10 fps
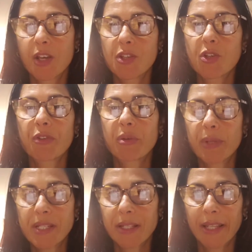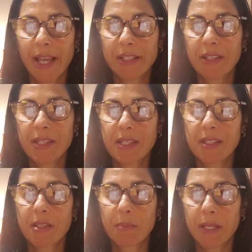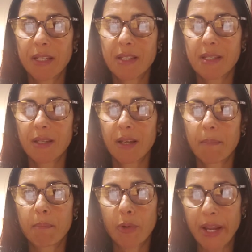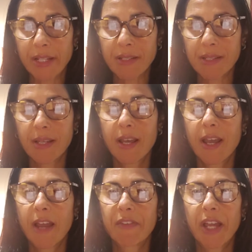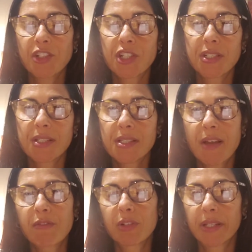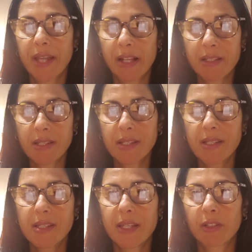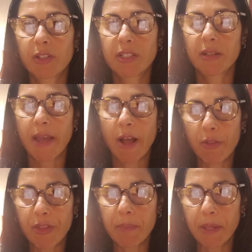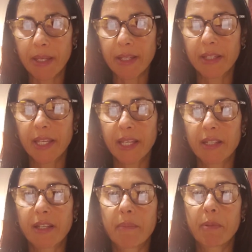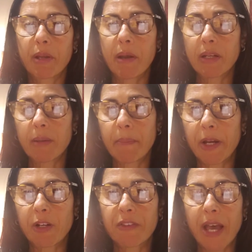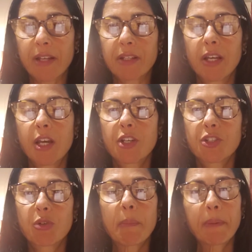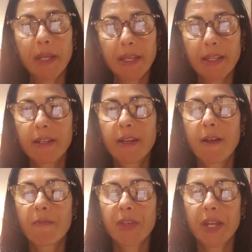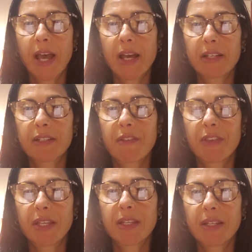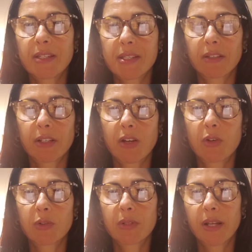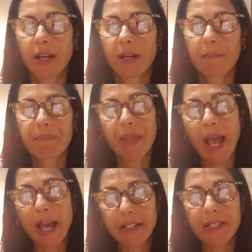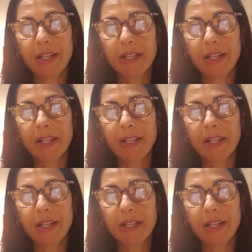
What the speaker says: So they recently added these into the pigs' brains, and they actually did several analyses. They looked at a healthy pig, and they can compare that to a pig that had the silicone added